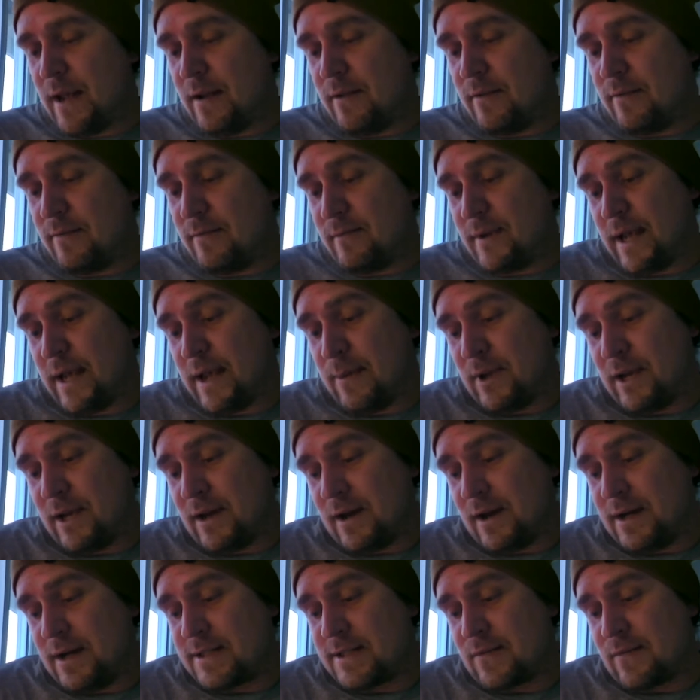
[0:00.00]
and and
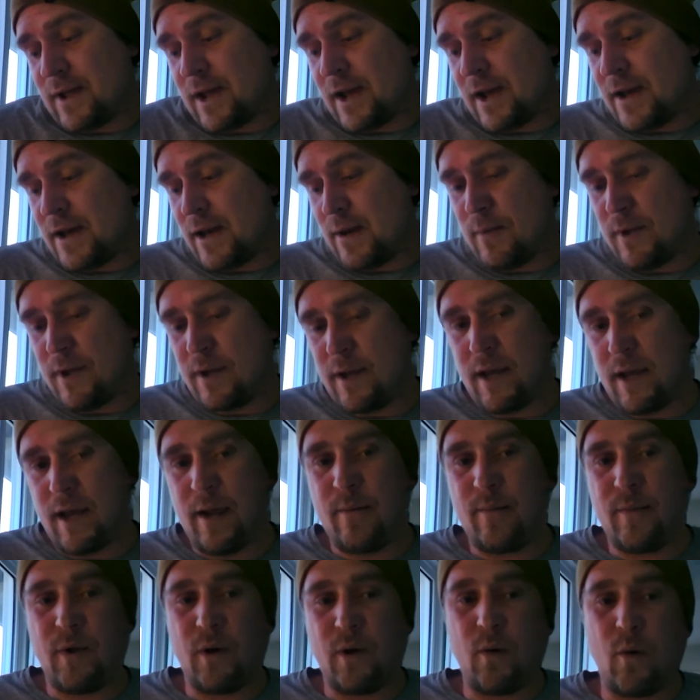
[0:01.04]
because of that, he
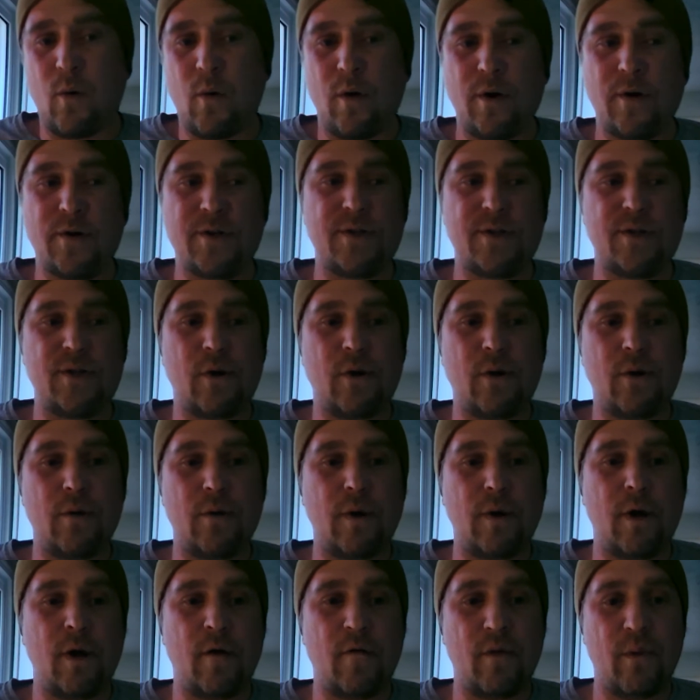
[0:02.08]
became the
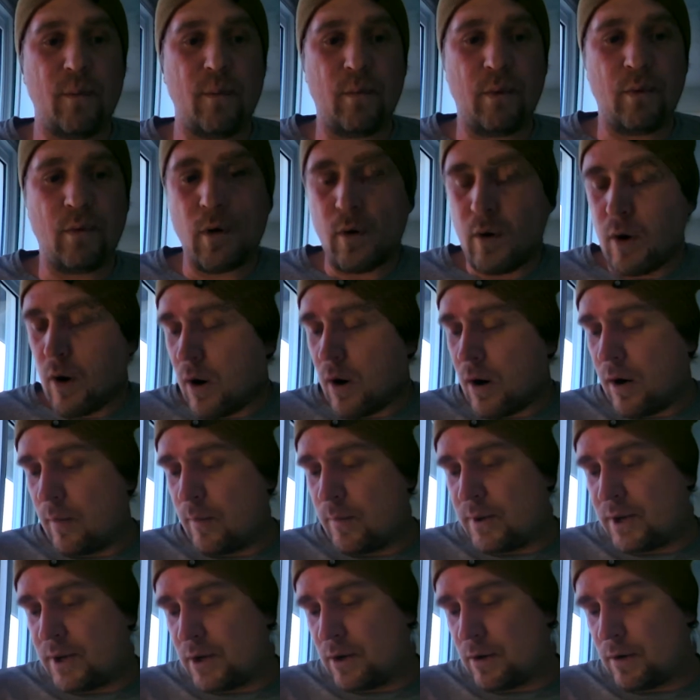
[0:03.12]
cornerstone of the Baroque
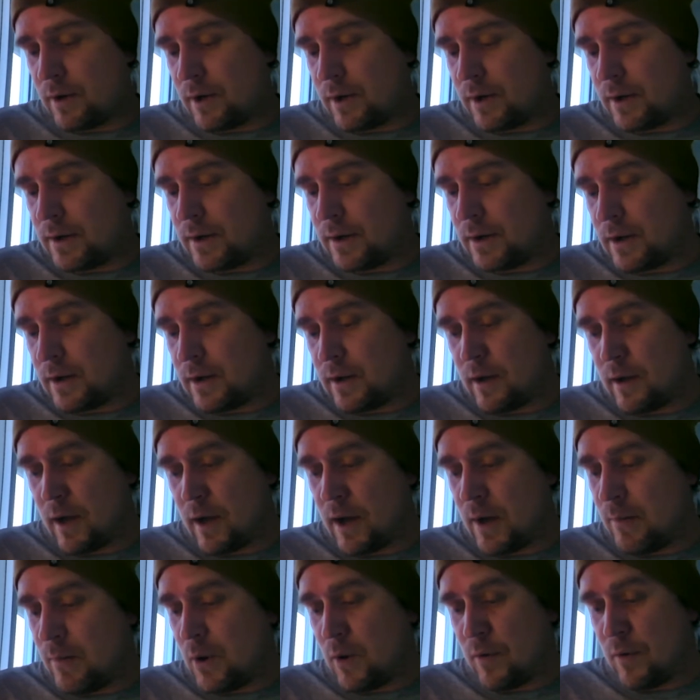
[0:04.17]
art period,
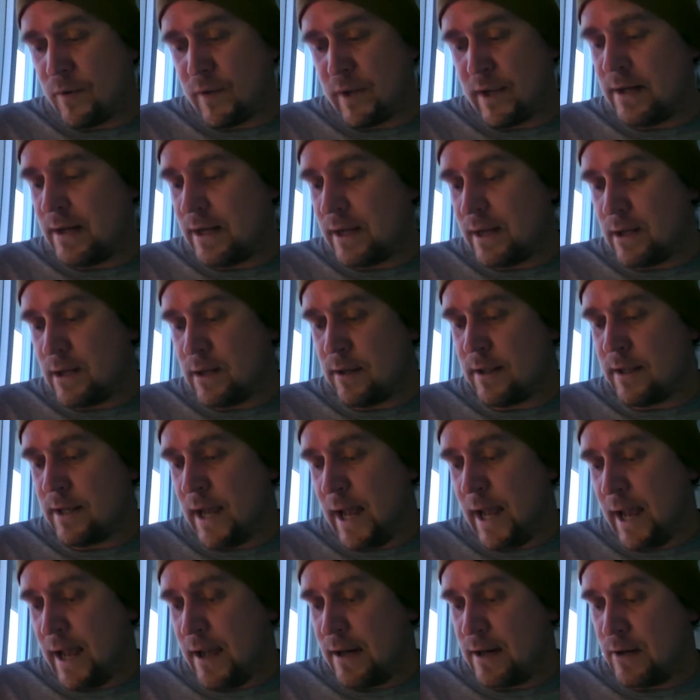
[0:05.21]
uh, both in
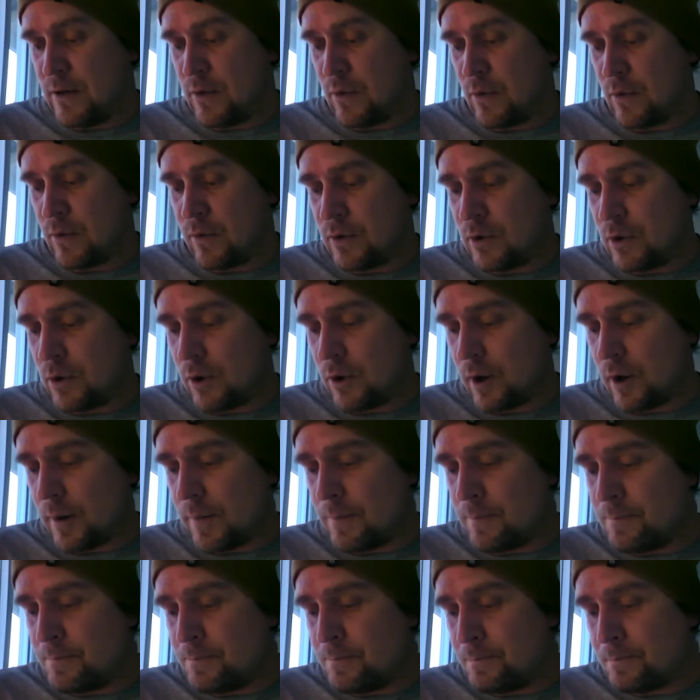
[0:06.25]
Italy and in Northern
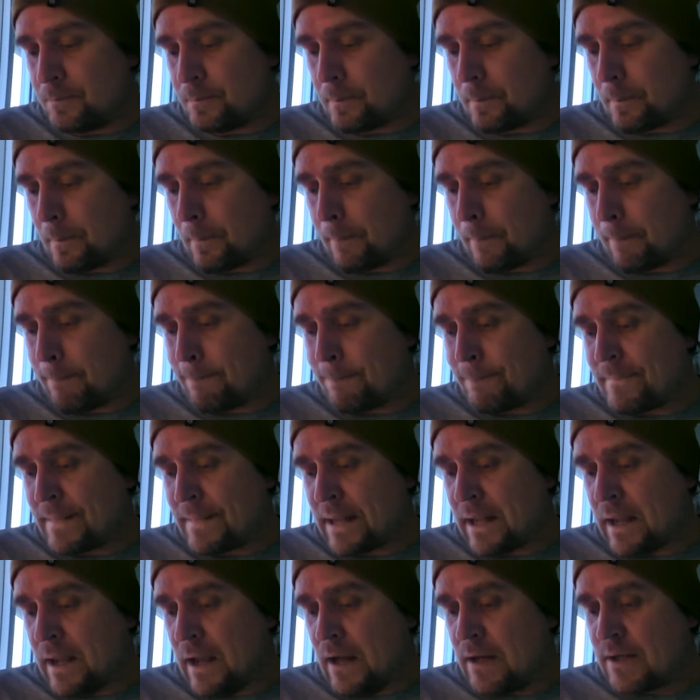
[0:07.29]
Europe.
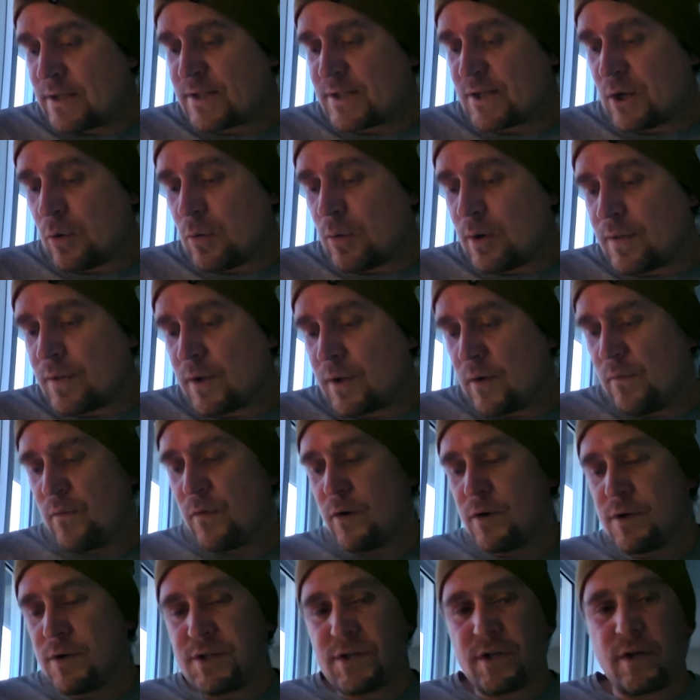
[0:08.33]
So, with
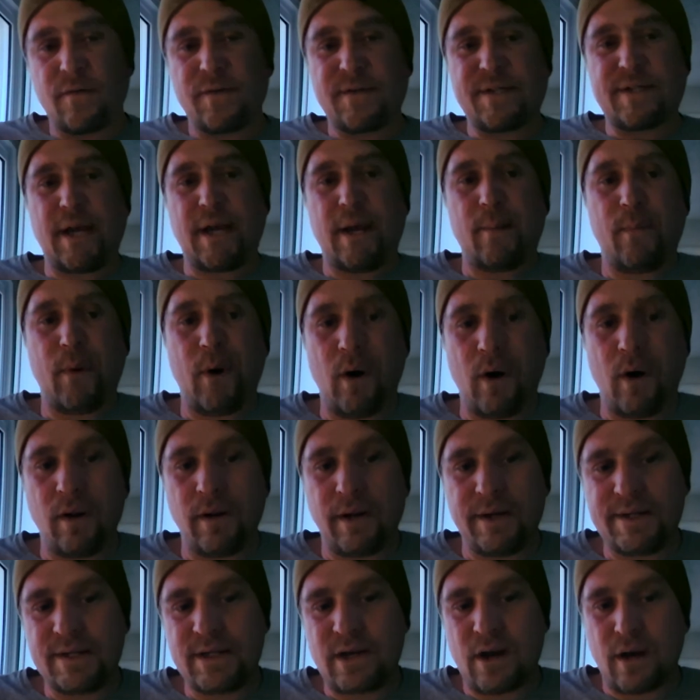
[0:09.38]
conversion of St.
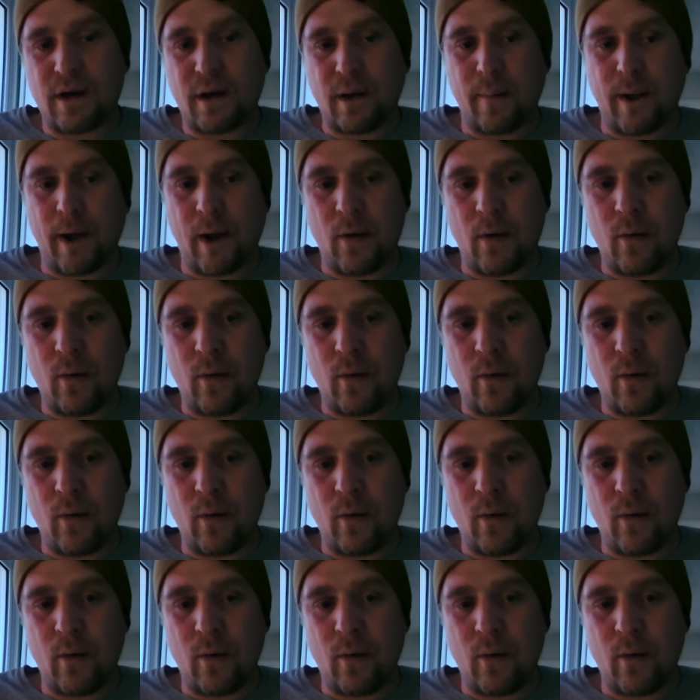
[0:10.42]
Paul, let's talk